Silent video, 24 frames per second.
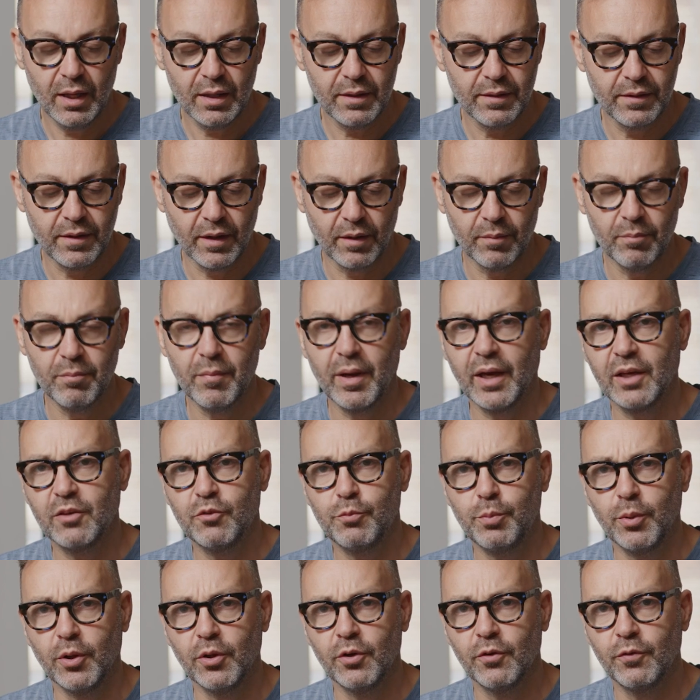that makes
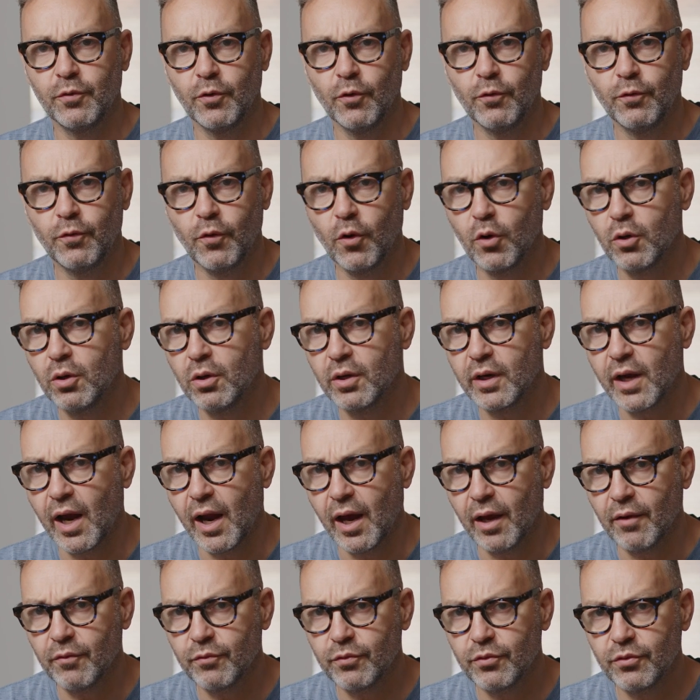beautiful
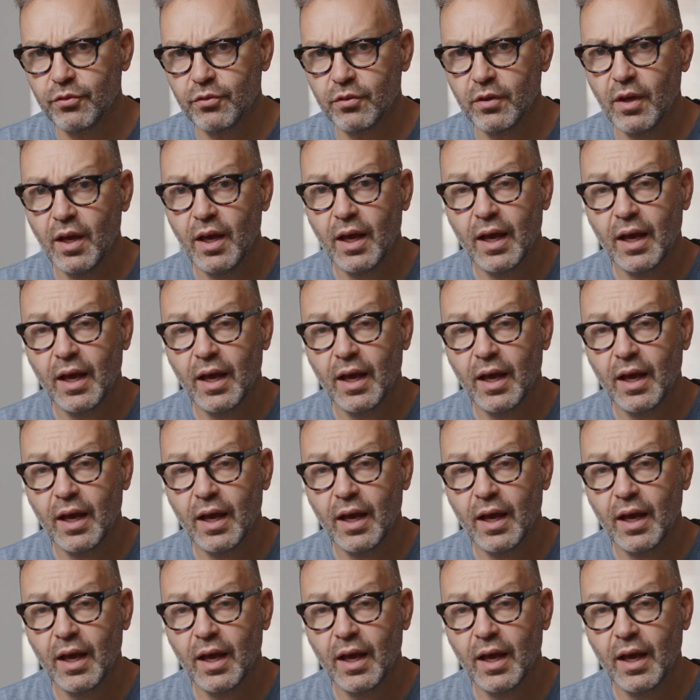photographs.